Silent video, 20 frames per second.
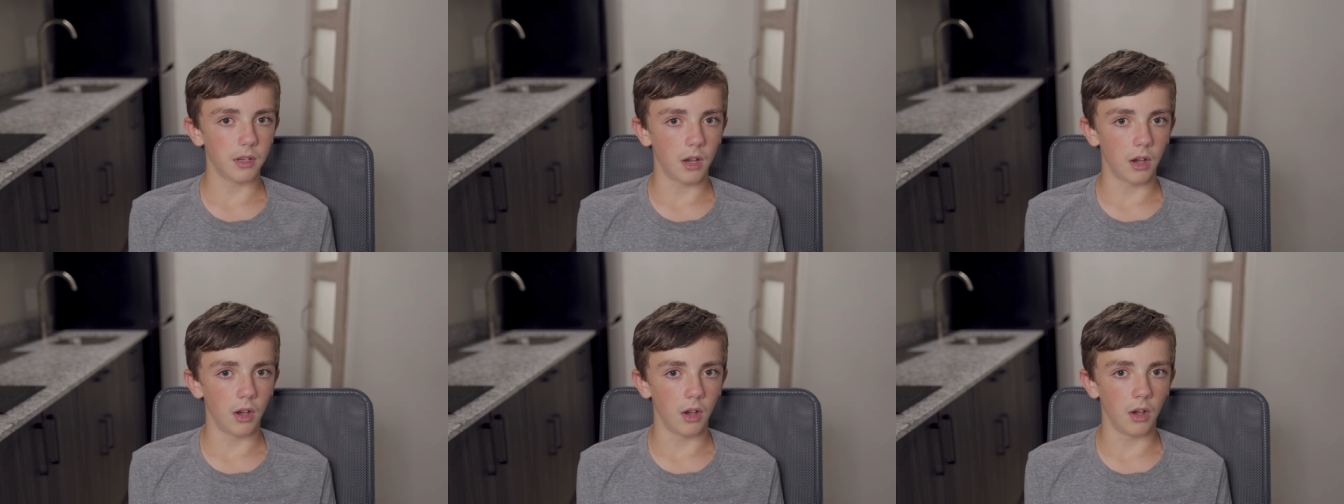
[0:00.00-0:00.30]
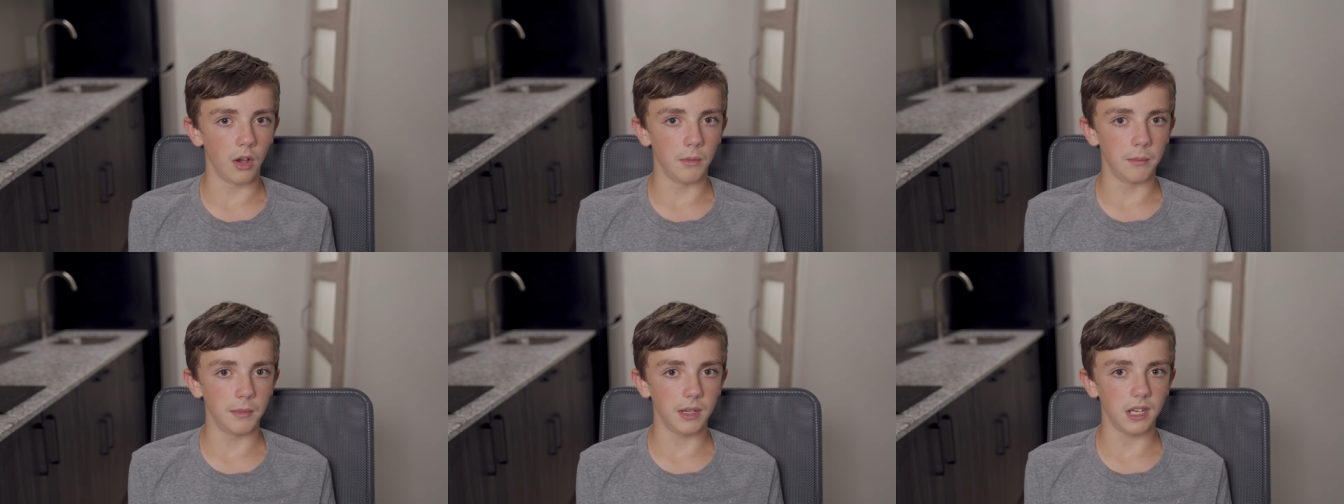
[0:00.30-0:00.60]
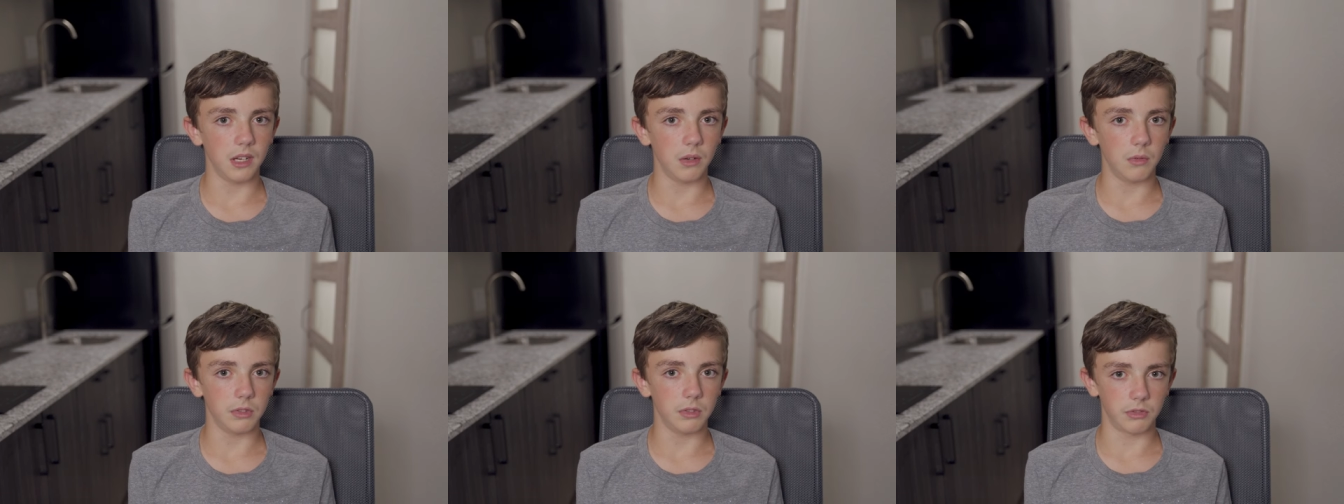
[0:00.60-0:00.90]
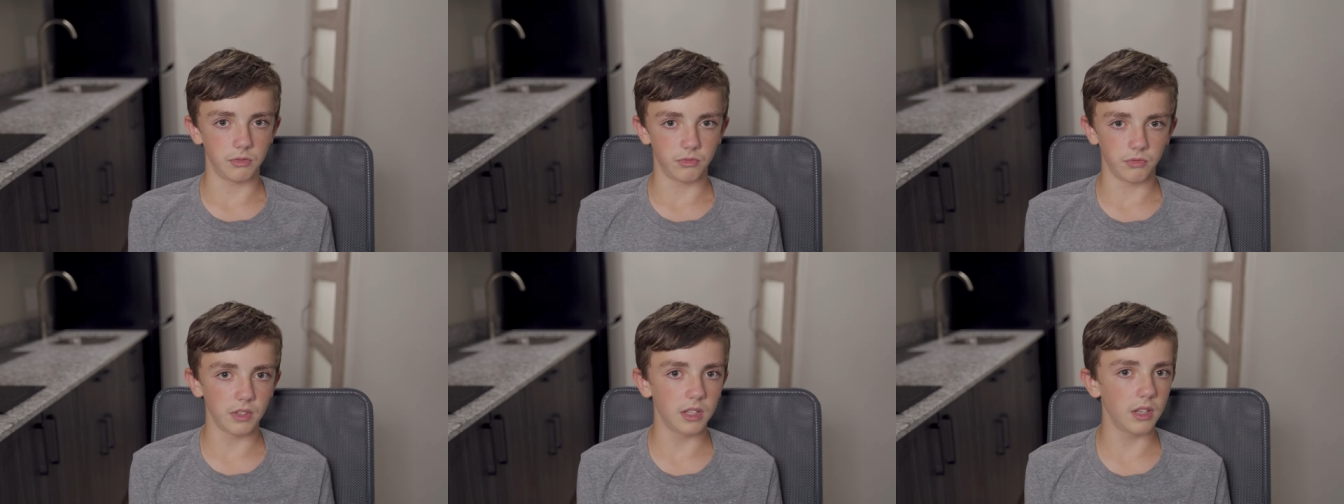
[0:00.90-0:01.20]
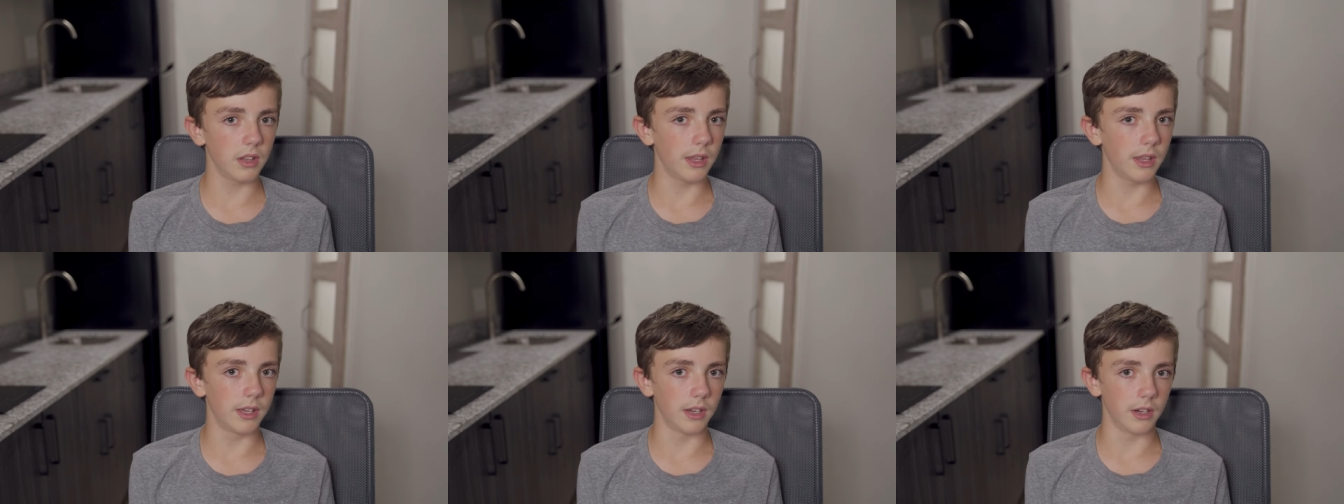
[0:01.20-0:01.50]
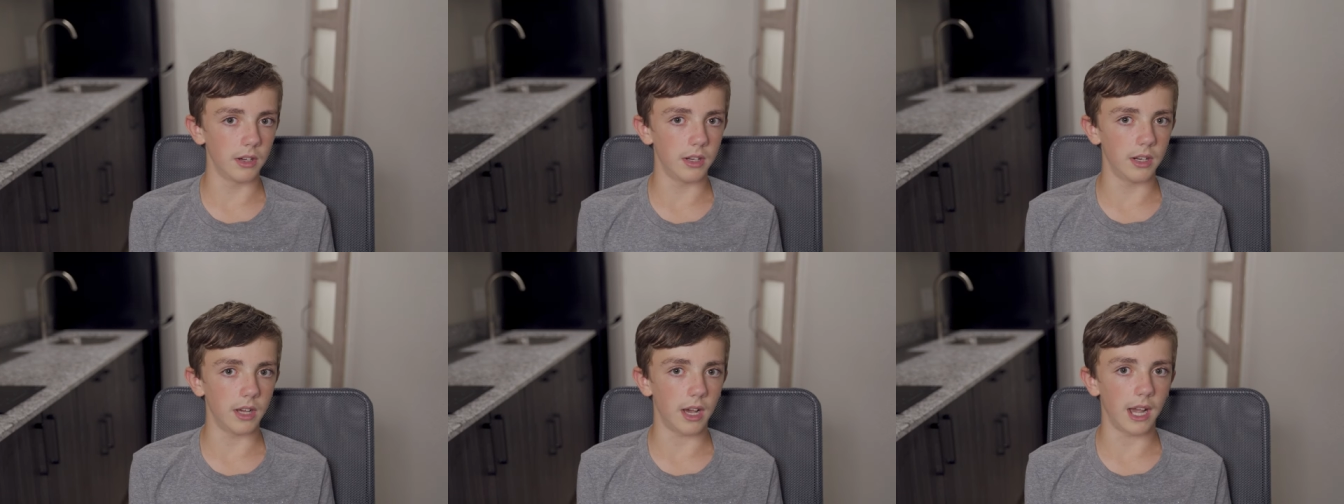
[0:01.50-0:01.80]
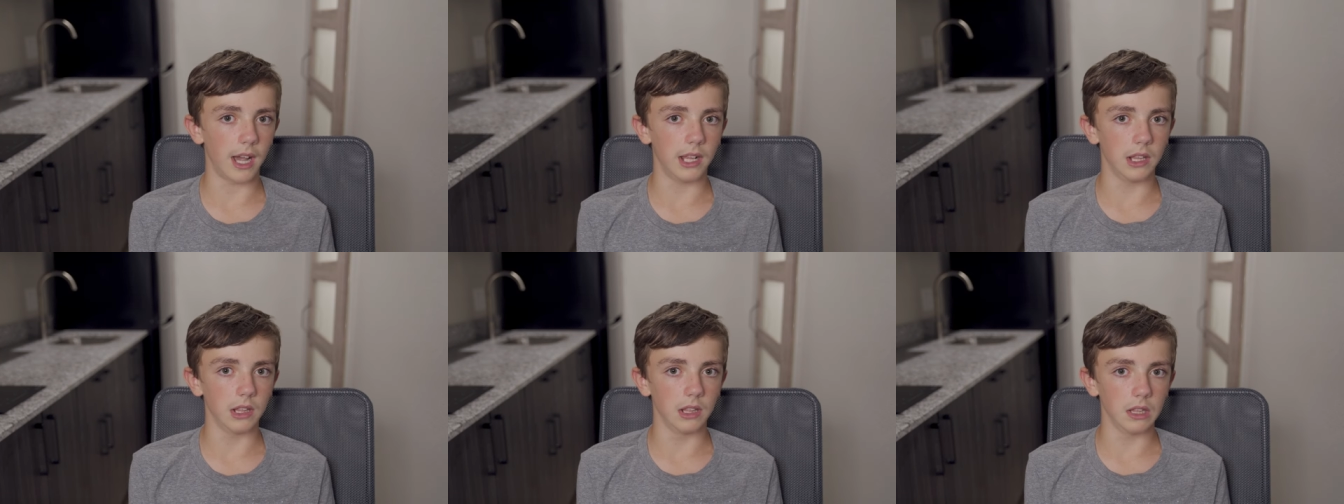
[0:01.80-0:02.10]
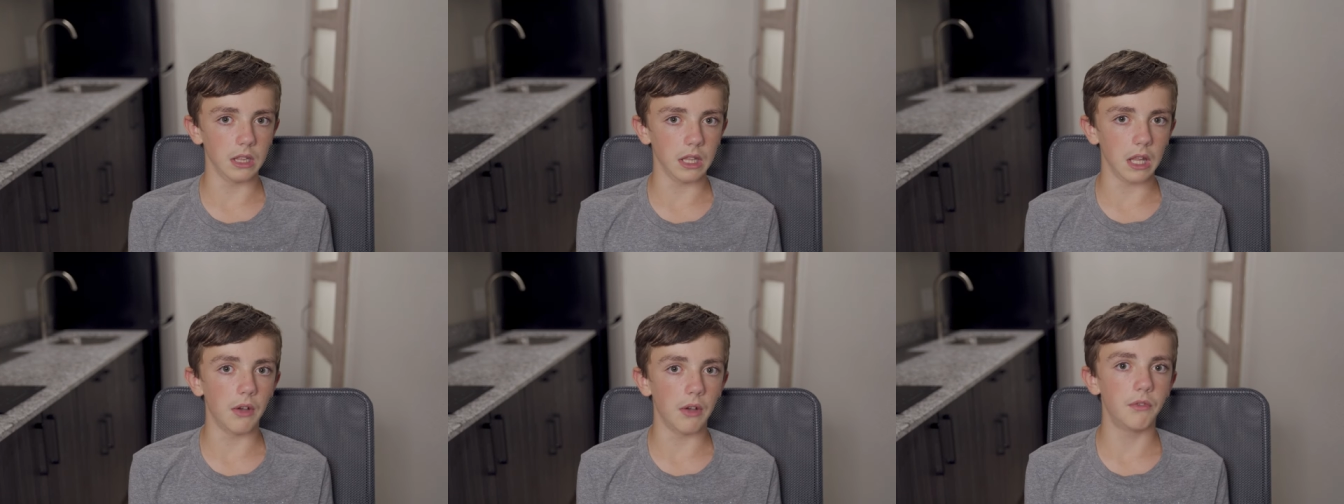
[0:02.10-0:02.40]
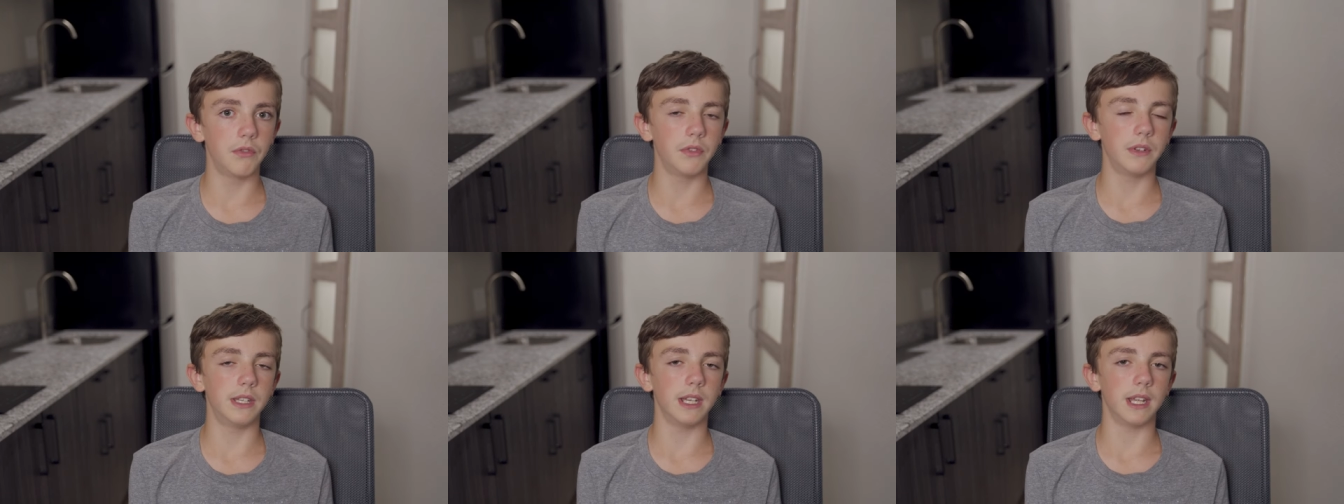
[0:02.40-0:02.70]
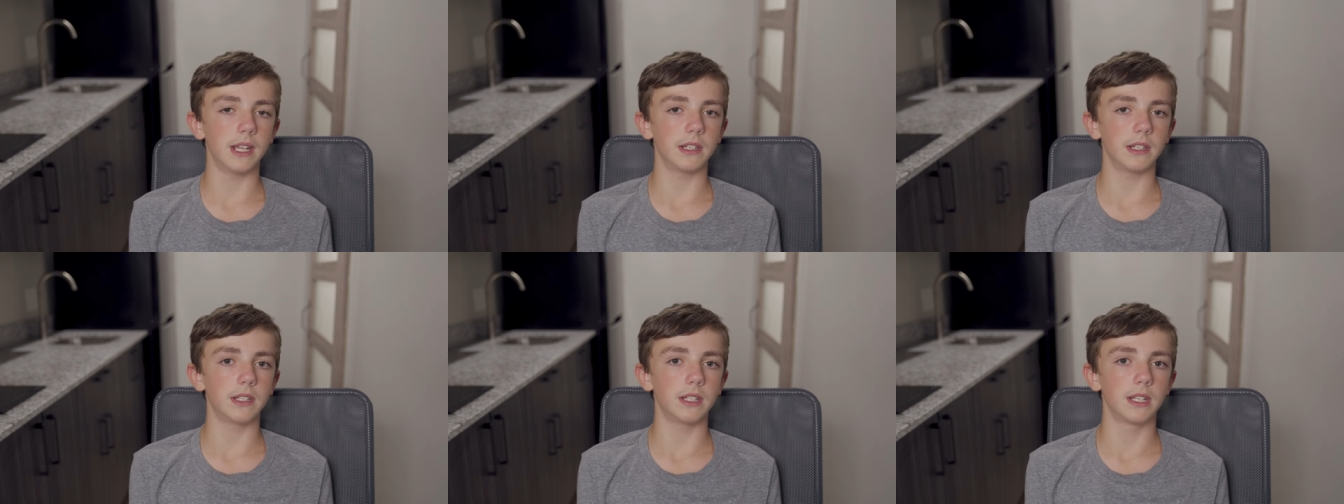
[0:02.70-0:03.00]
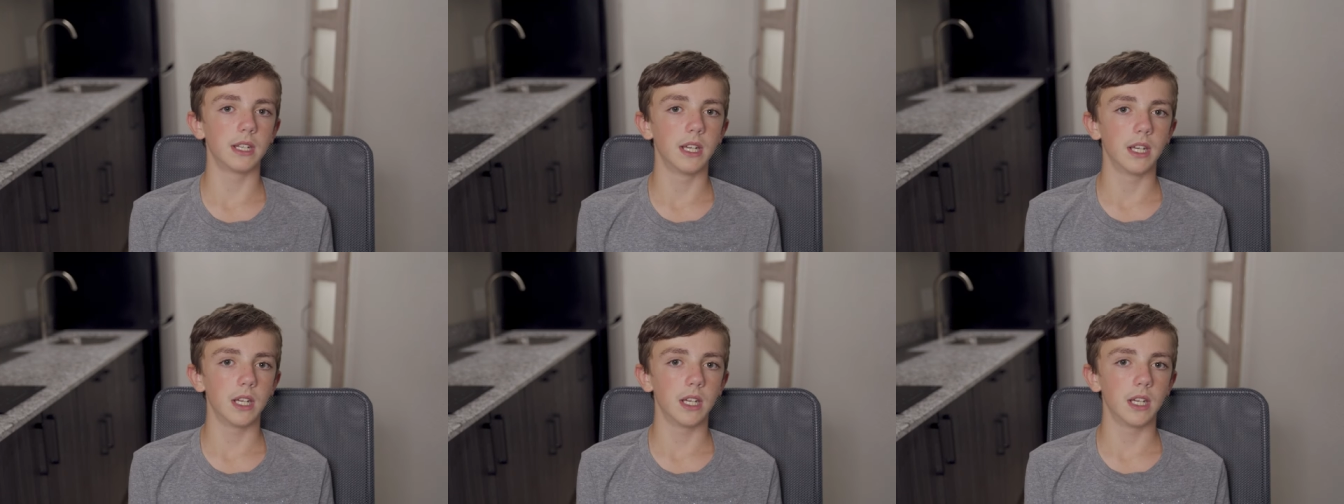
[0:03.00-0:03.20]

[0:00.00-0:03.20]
Um, it was really good. I loved it.